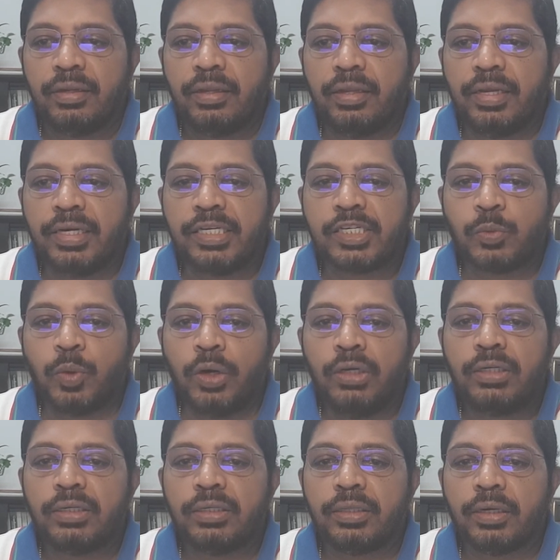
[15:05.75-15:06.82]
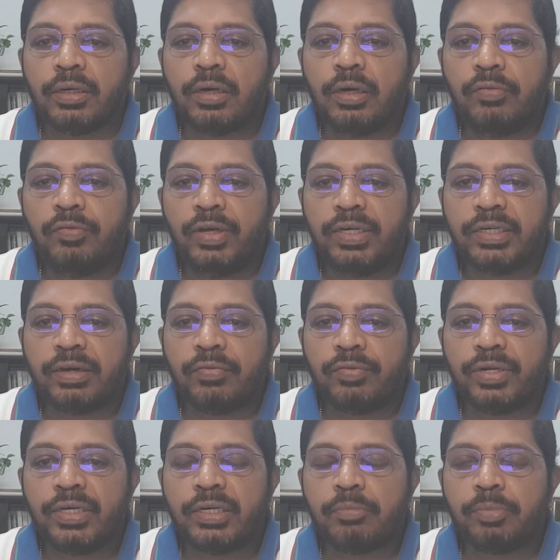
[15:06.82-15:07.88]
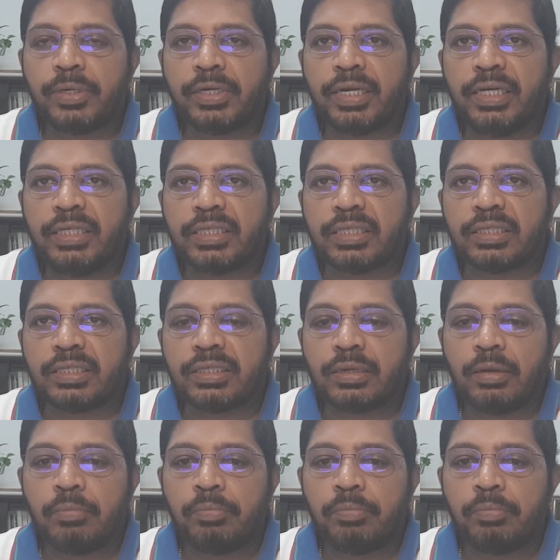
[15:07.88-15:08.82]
in his work The Conflict of Interpretations,